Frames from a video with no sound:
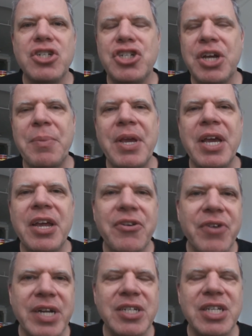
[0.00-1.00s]
Jimi
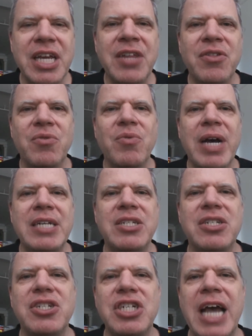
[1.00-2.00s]
Hendrix In the
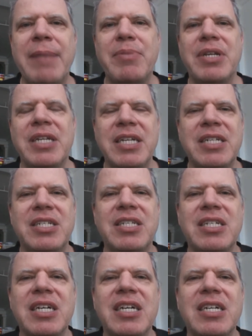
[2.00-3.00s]
West
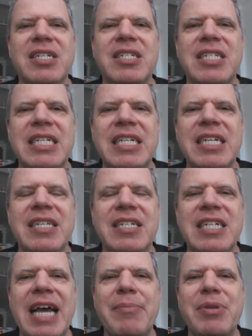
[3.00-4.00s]
Japanese CD,
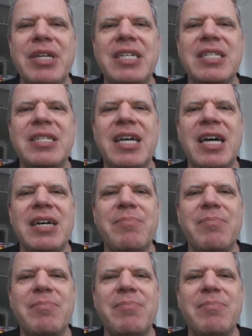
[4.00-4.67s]
the Japanese